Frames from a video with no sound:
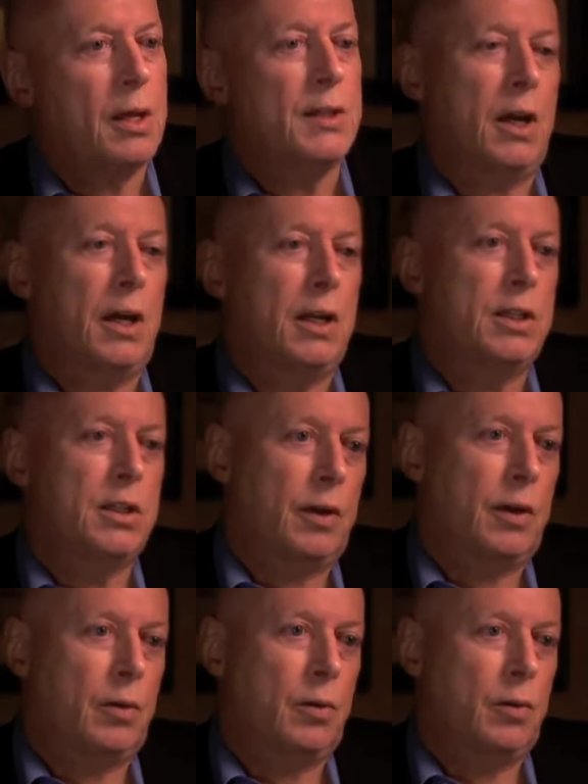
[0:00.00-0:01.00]

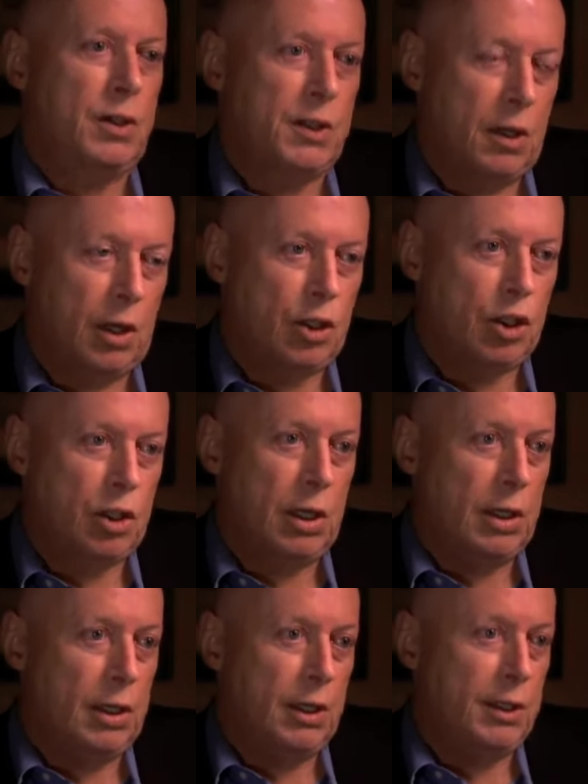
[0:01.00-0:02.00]
scientific research
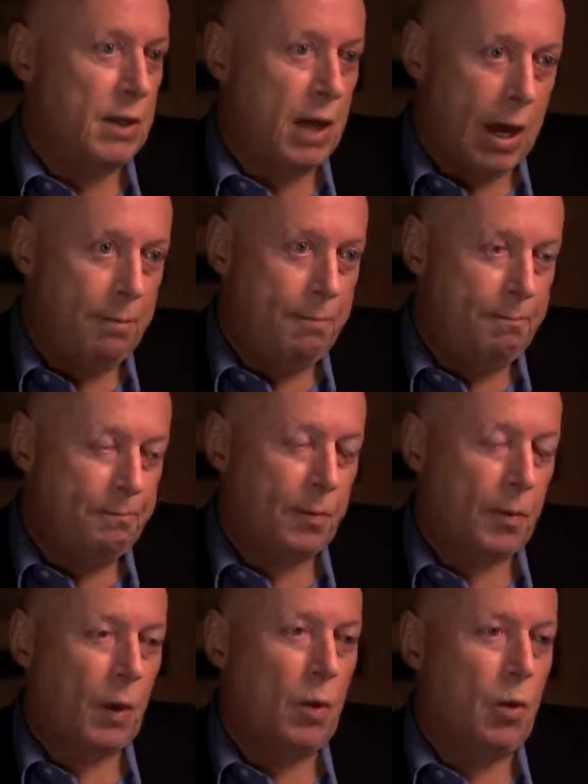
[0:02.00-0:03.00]
in its name
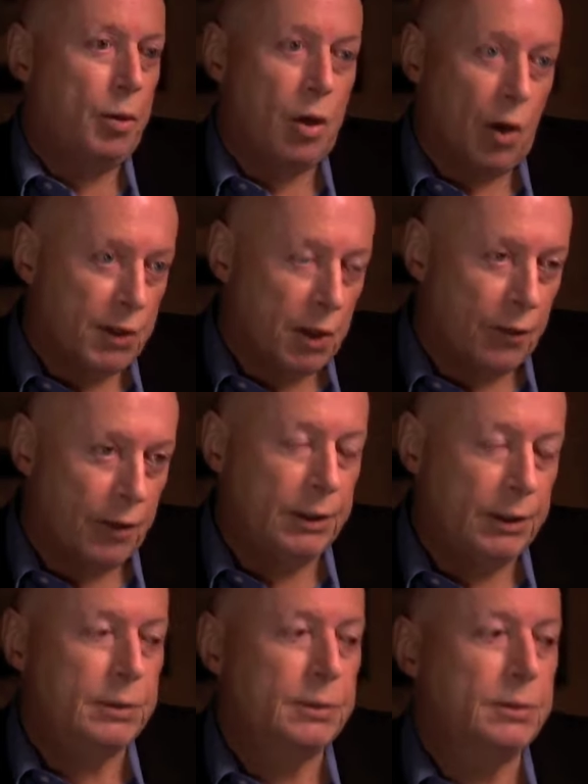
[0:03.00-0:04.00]
or because of
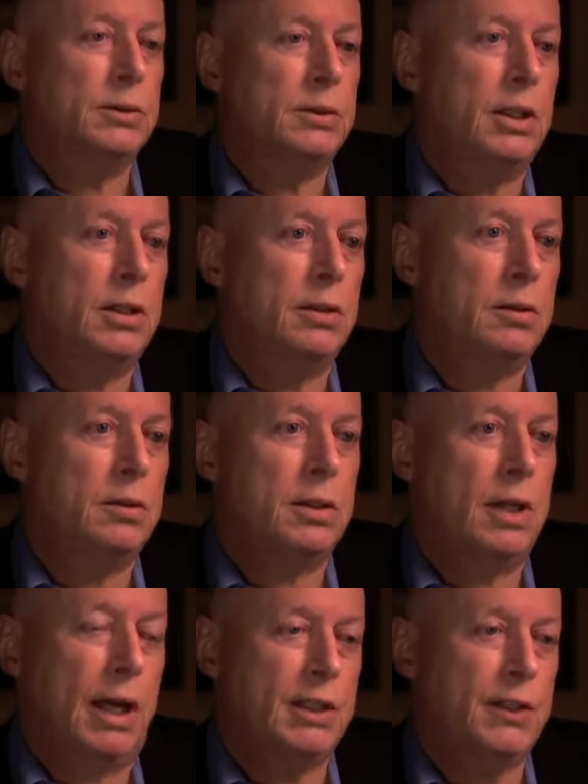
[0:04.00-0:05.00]
it, then
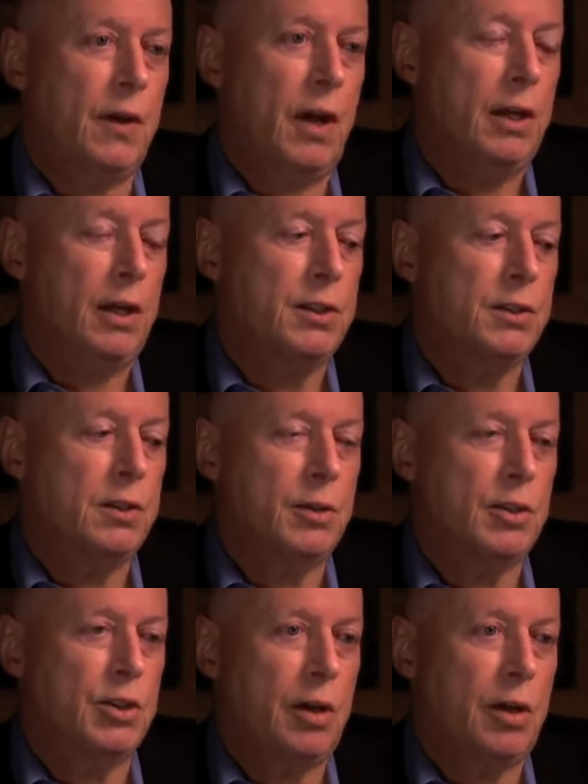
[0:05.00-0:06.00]
that's fine. As
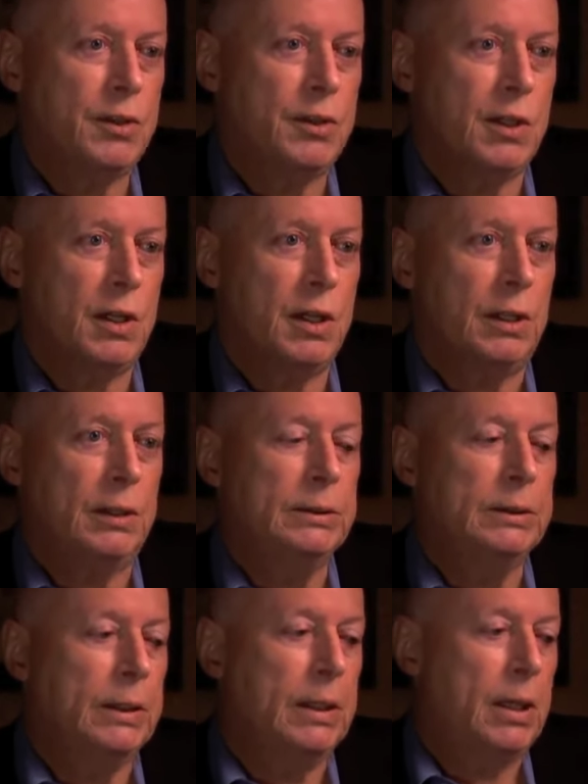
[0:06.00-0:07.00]
Thomas Jefferson said,
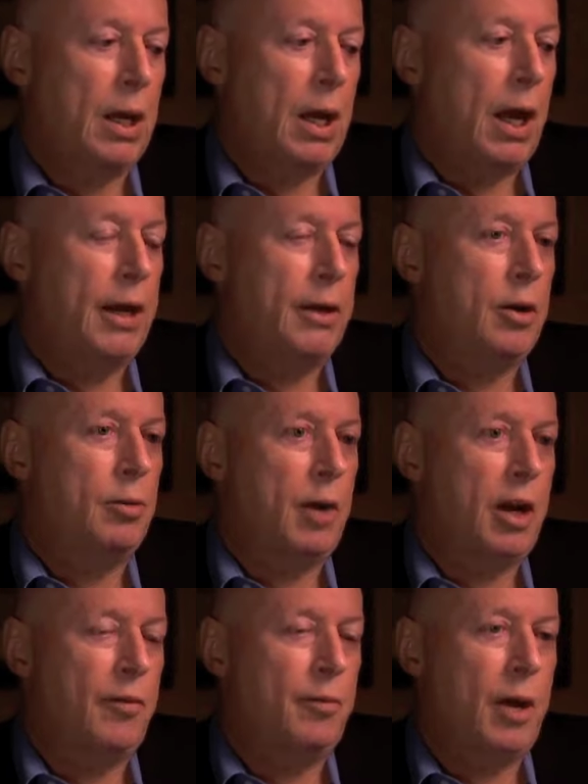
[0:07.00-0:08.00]
I don't
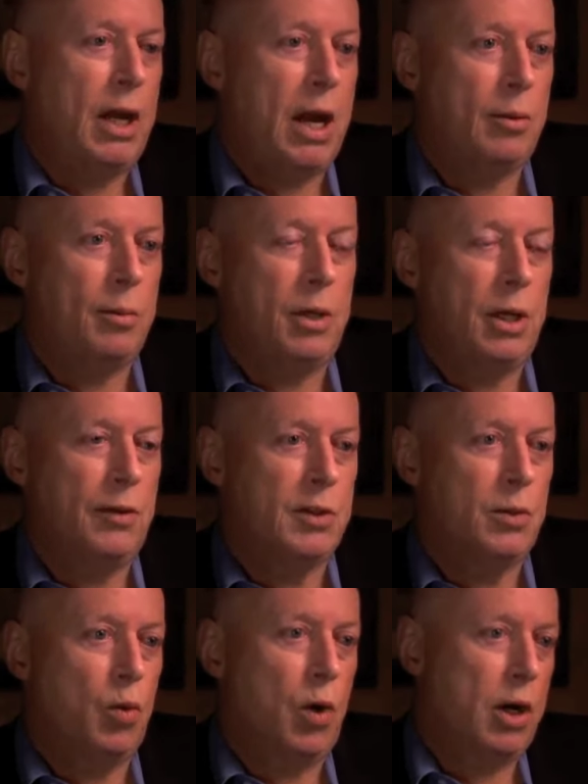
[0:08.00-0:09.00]
mind if my neighbor believes
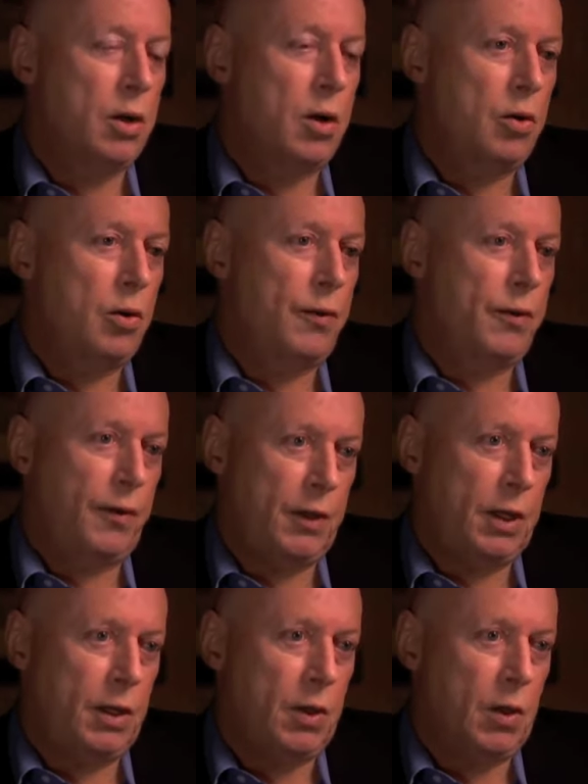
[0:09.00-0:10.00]
in 1 God or
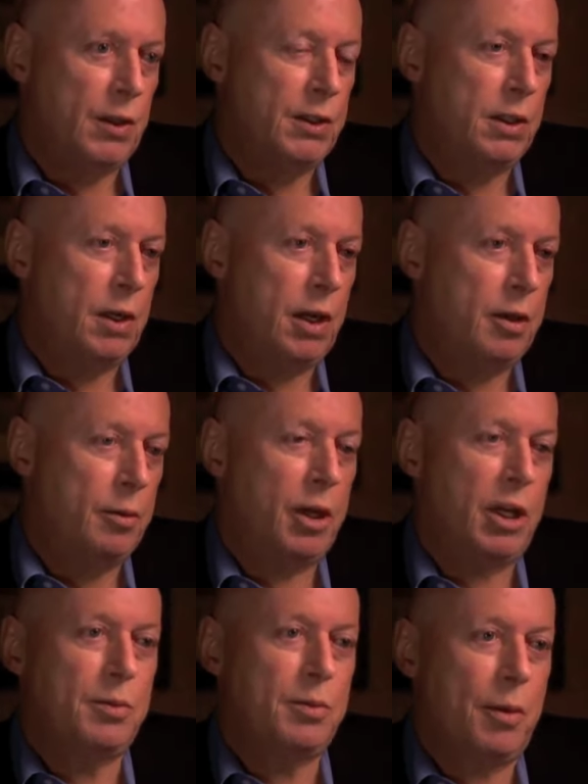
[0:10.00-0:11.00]
15 gods. It neither
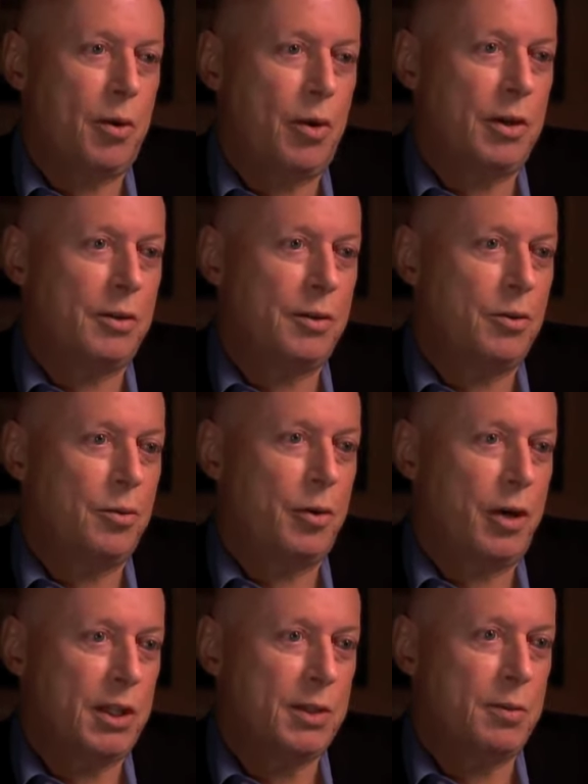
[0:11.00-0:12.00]
picks my pocket nor
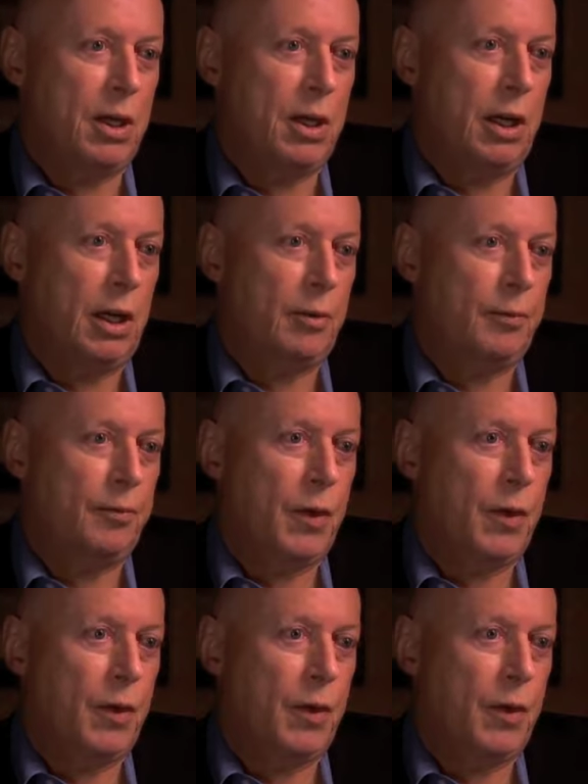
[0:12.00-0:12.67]
breaks my leg,